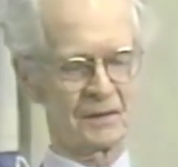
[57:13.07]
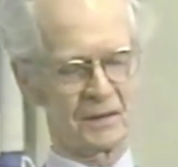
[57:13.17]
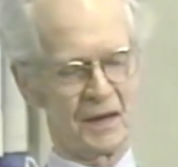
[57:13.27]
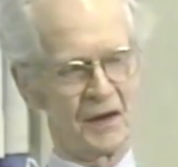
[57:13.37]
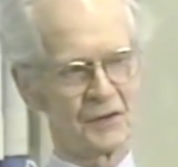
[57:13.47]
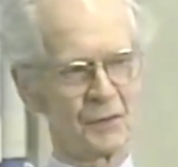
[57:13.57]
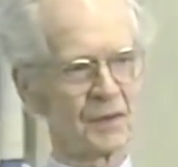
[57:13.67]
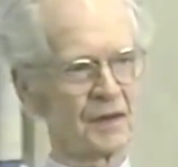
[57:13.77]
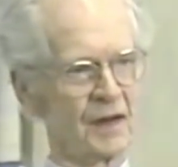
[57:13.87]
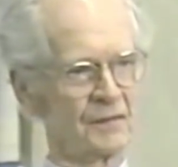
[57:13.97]
casual
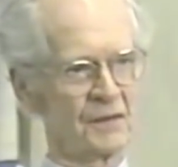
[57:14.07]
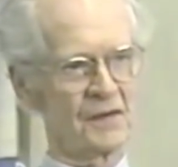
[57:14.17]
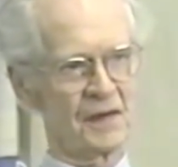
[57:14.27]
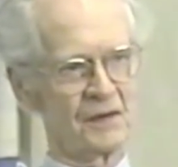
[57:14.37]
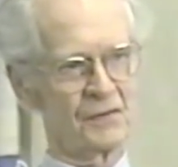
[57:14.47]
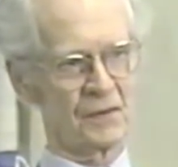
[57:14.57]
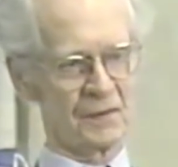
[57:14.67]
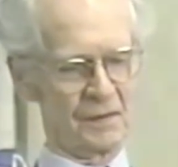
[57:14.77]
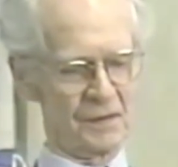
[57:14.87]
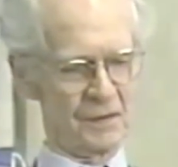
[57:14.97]

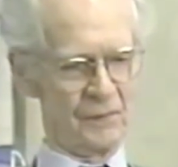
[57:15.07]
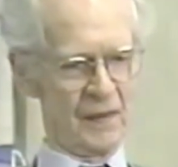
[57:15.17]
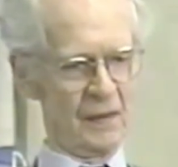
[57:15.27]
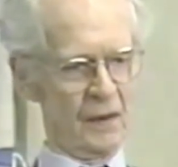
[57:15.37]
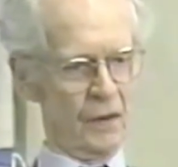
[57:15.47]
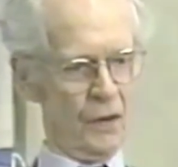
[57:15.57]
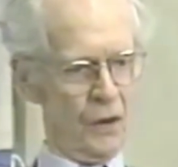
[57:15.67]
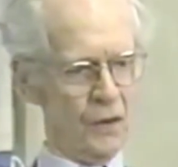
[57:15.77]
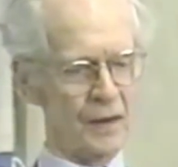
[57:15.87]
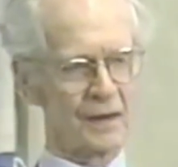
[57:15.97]
conversations
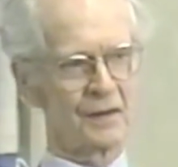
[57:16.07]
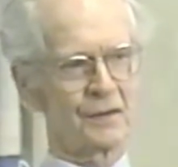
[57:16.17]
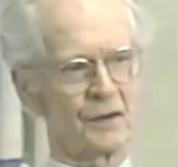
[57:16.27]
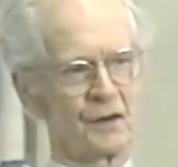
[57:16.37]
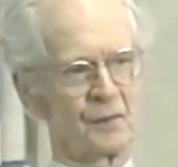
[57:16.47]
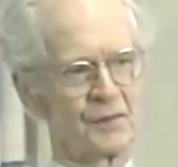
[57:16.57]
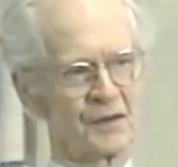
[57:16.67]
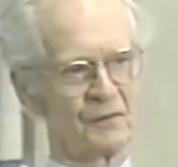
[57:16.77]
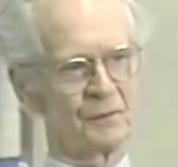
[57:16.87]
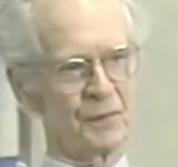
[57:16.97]
all in terms
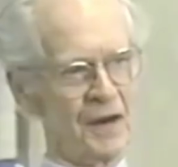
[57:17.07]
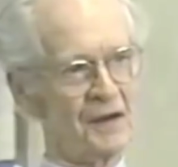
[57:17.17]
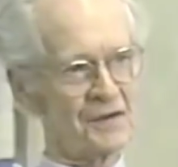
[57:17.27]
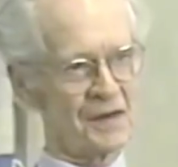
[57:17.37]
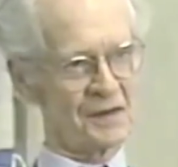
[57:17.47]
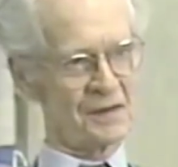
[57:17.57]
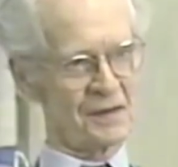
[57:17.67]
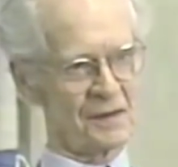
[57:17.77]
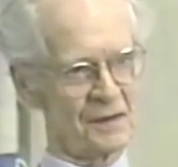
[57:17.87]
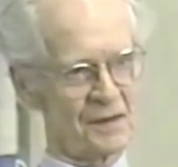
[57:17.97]
of
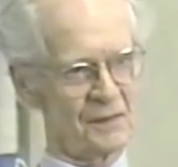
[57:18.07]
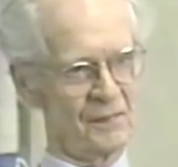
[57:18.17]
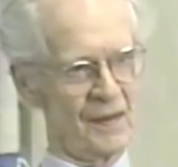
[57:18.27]
processes